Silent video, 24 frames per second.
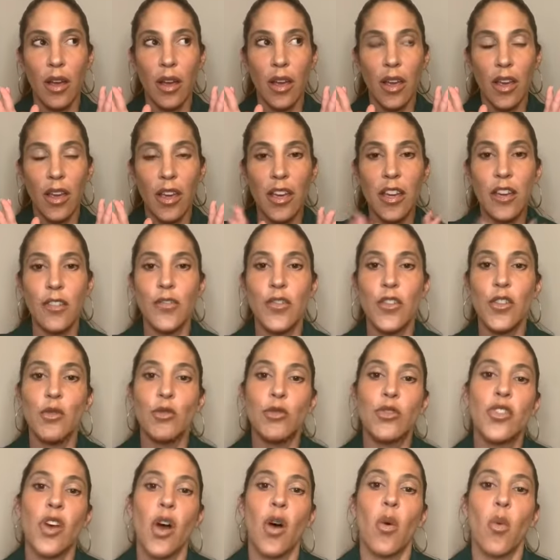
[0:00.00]
if you
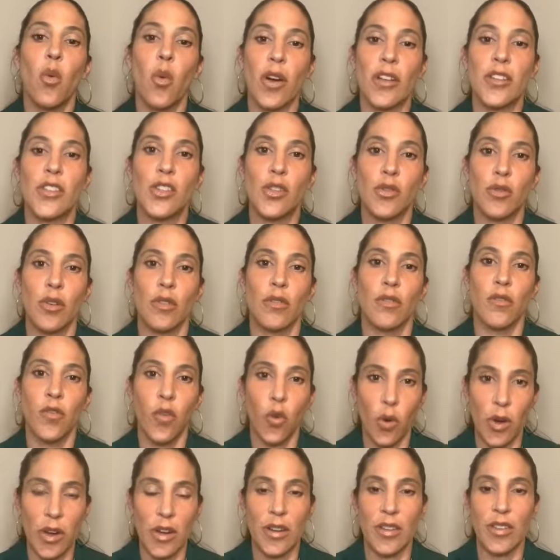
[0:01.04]
don't want to
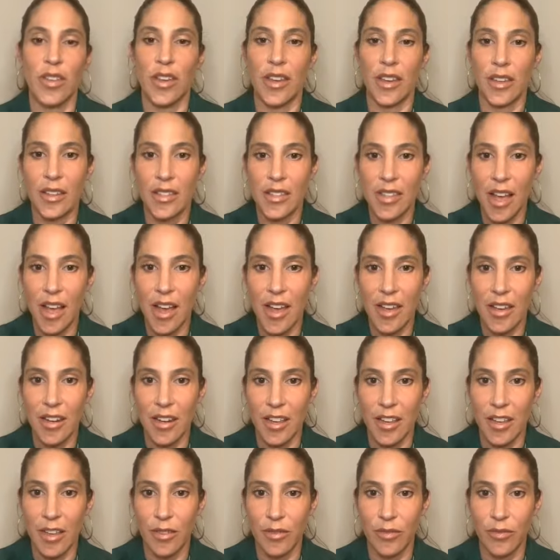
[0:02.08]
avoid the
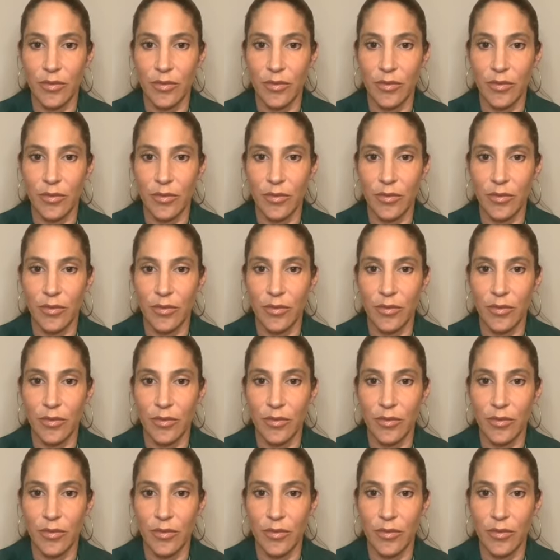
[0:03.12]
anxiety,